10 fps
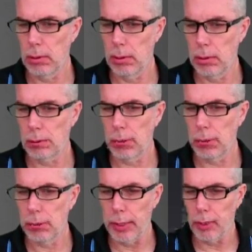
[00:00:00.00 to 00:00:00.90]
We
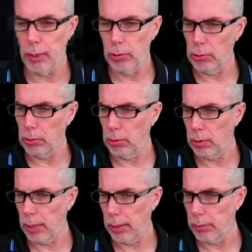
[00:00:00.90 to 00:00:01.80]
already know
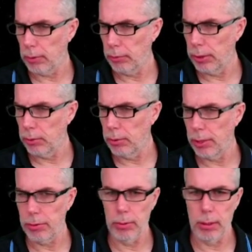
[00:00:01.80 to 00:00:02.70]
that when we do
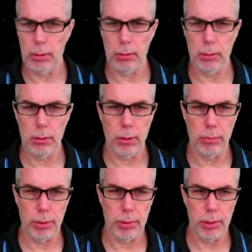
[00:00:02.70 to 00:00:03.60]
this, we'll
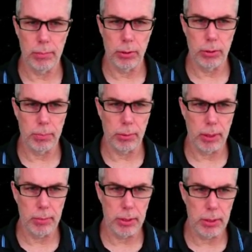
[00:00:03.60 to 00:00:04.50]
see multiple
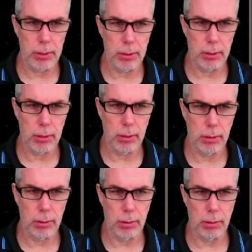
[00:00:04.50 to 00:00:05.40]
images.
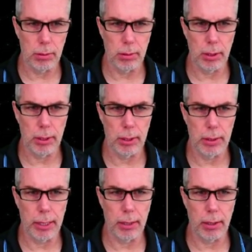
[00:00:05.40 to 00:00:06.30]
So here
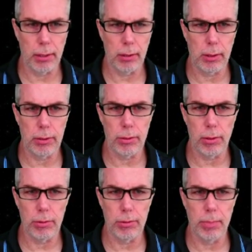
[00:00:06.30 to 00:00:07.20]
they are. I'll just
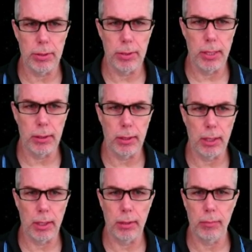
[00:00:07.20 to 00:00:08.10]
close a bunch that
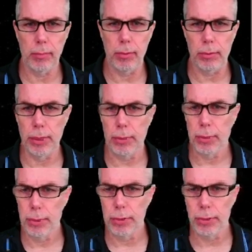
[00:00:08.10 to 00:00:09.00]
I don't really
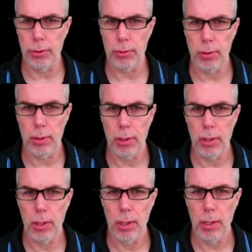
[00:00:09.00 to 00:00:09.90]
want to show.
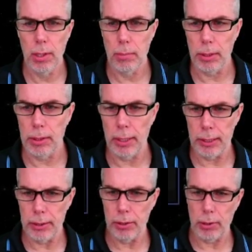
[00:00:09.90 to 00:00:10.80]
But here
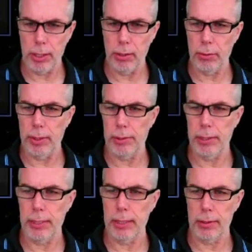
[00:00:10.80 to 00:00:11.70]
you can already see
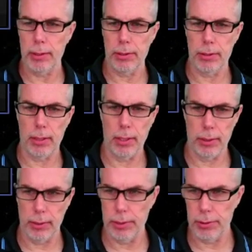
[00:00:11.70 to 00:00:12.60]
that
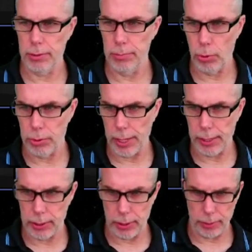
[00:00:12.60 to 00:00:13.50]
there's this
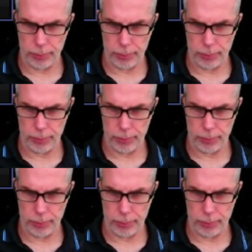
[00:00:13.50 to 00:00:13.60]
mosaicing